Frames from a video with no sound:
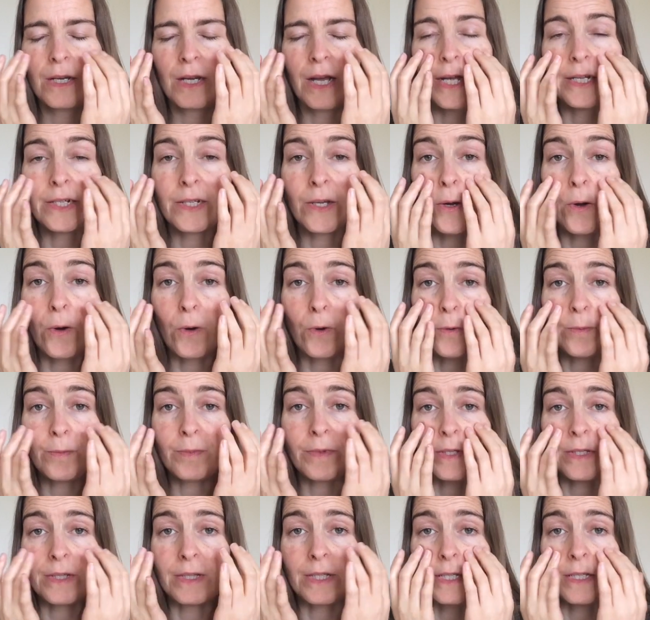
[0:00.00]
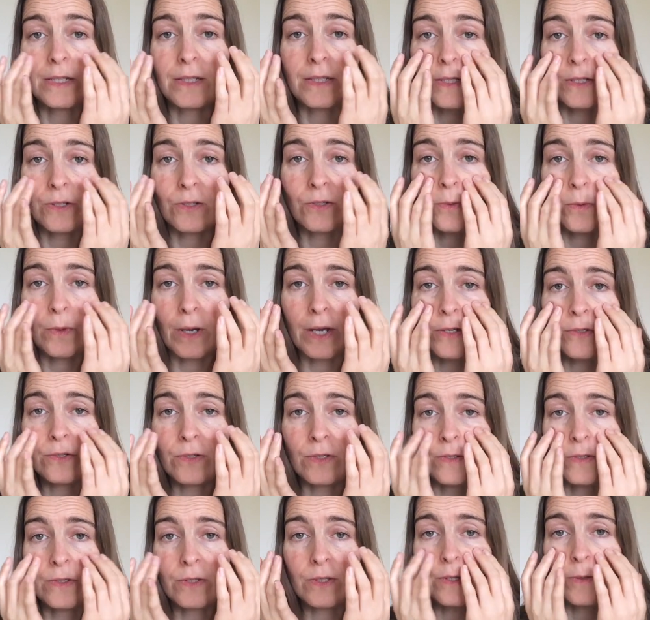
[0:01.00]
and to hope that these
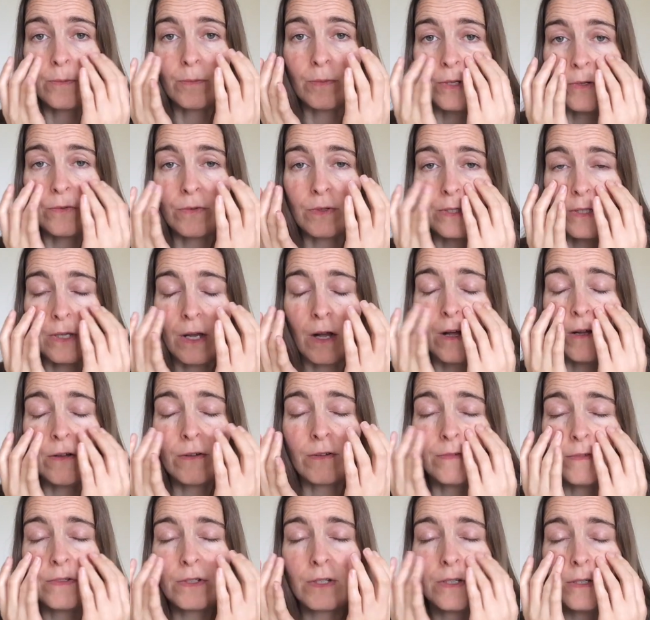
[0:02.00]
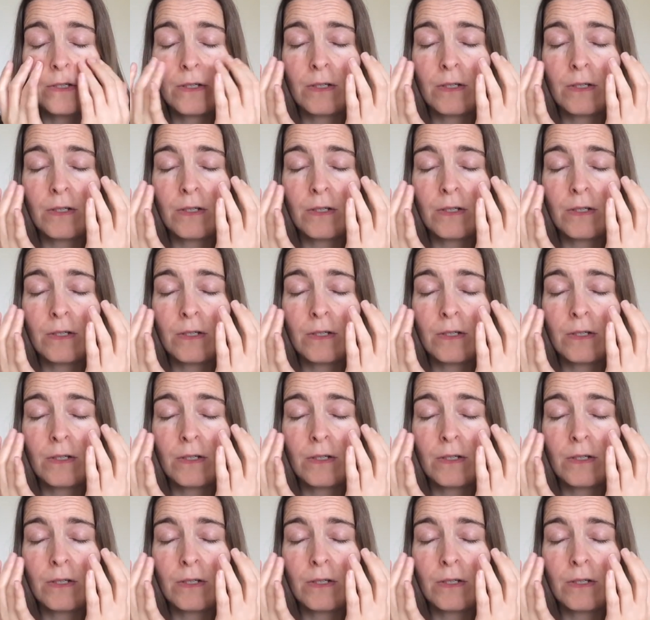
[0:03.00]
situations can be resolved.